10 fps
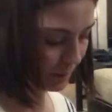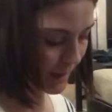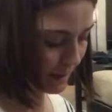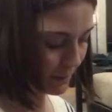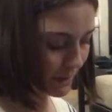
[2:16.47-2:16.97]
the
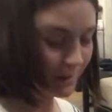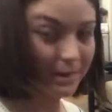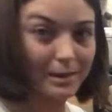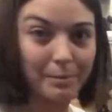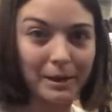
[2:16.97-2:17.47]
black
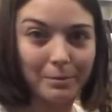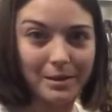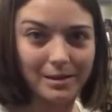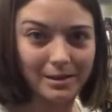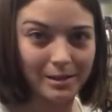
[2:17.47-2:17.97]
pieces, the pink
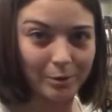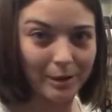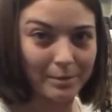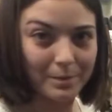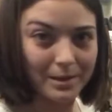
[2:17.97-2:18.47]
pieces, and the
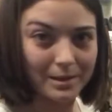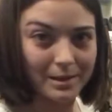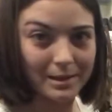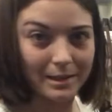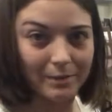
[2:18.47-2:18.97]
white
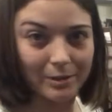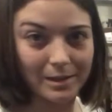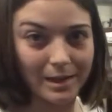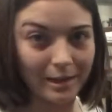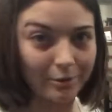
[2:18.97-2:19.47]
pieces to give
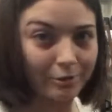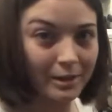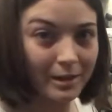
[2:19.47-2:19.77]
this kind of